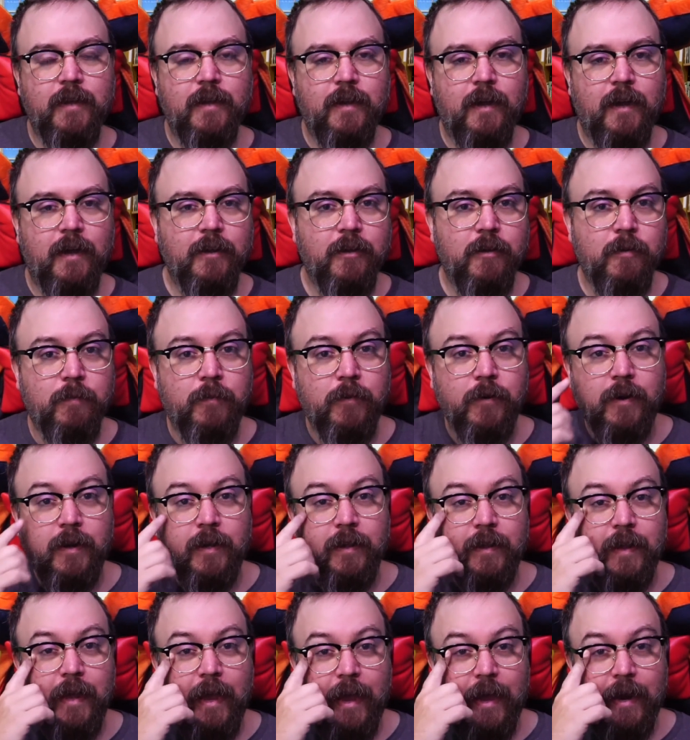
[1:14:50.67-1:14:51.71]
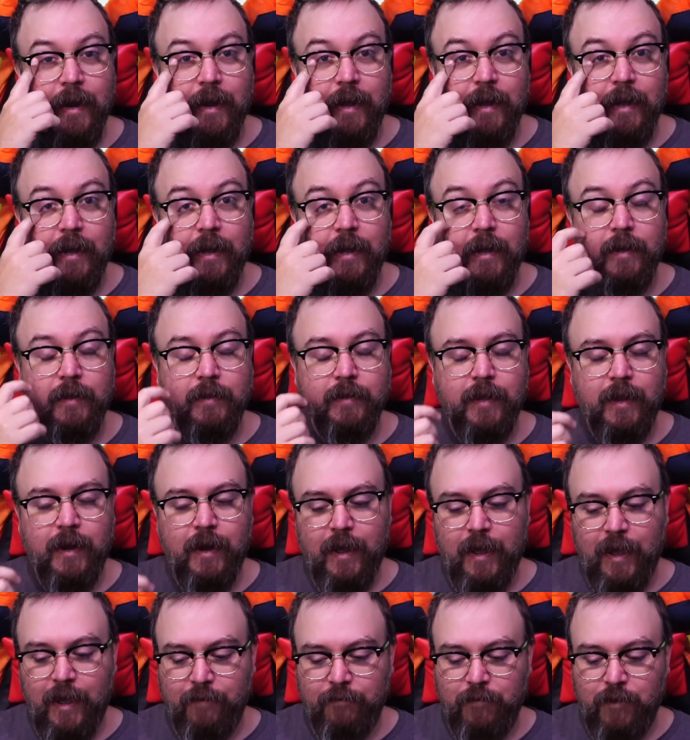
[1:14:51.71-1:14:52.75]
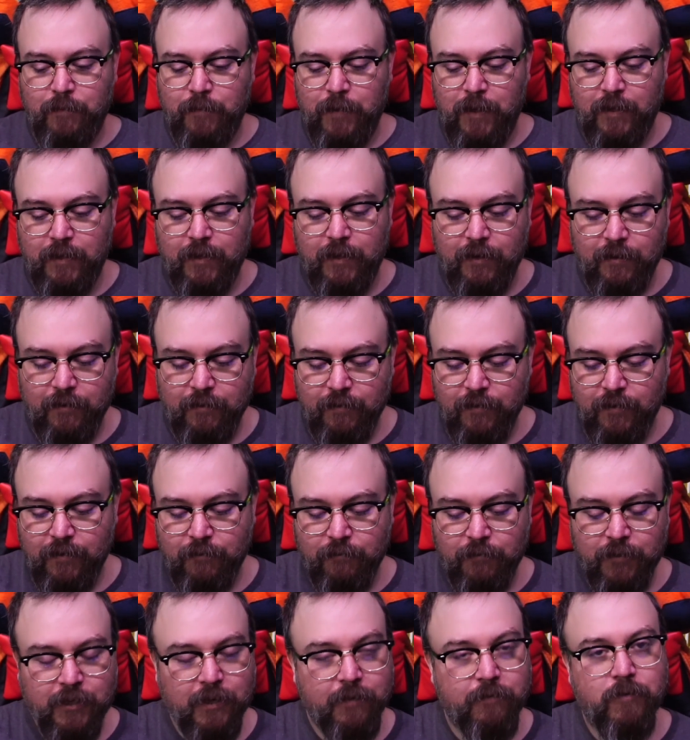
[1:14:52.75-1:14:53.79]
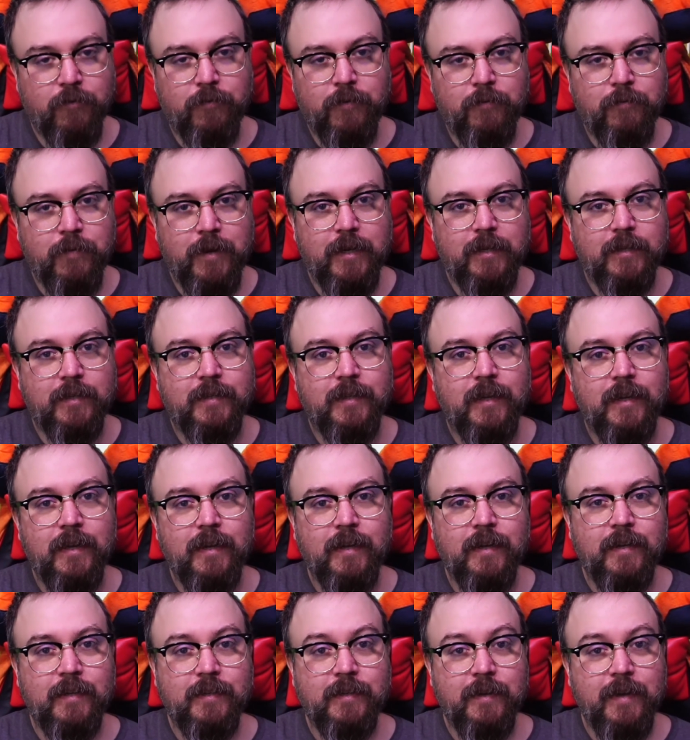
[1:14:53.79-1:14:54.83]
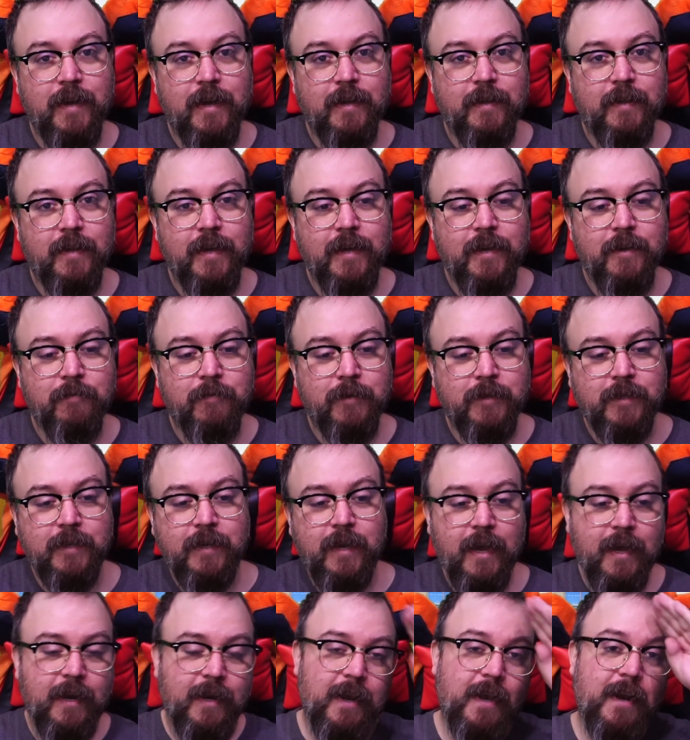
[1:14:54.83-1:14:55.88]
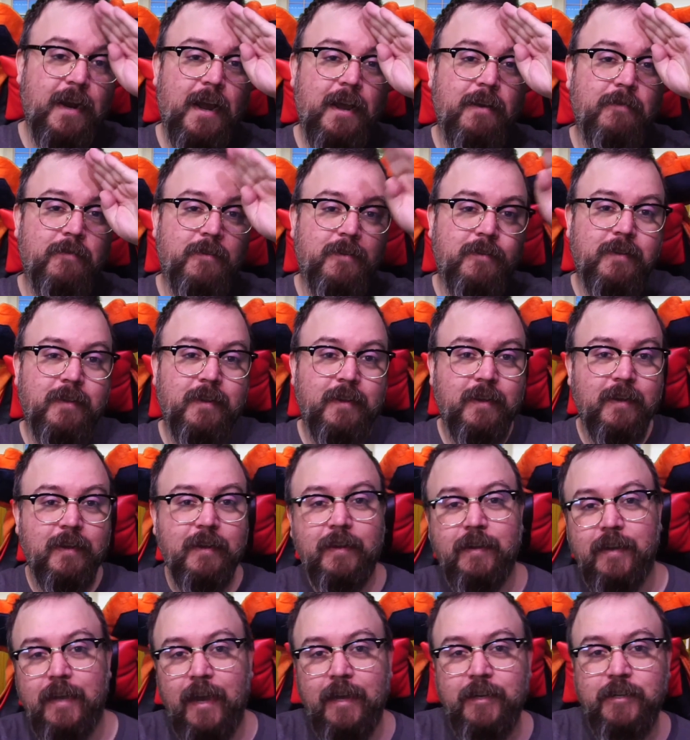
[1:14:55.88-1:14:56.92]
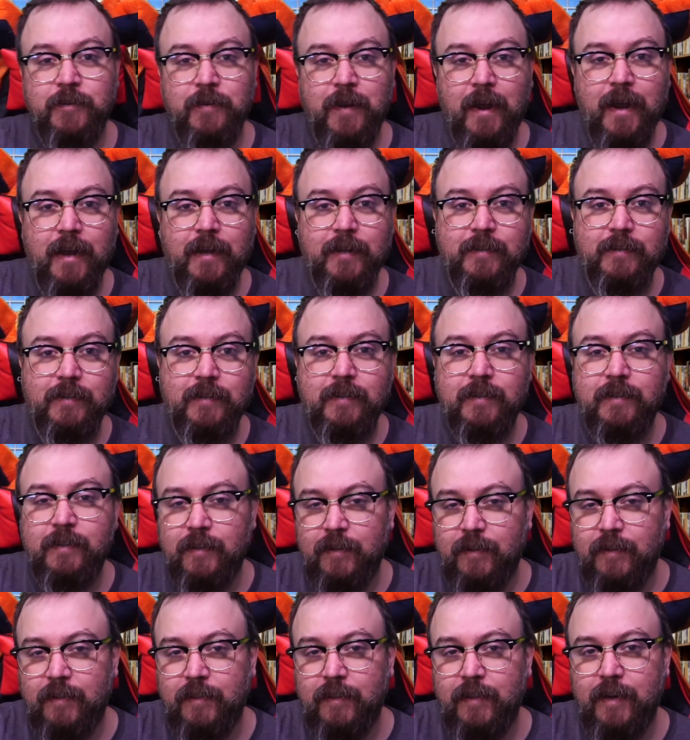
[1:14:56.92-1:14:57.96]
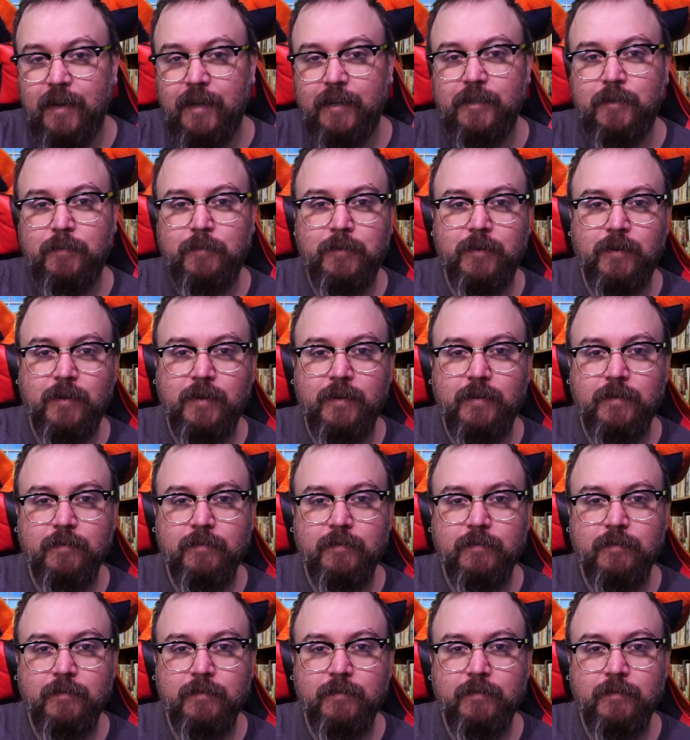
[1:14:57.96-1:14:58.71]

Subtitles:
other book that I have up on there, whichever one wins. So yeah, thank you once again, and I will catch you guys on the next book.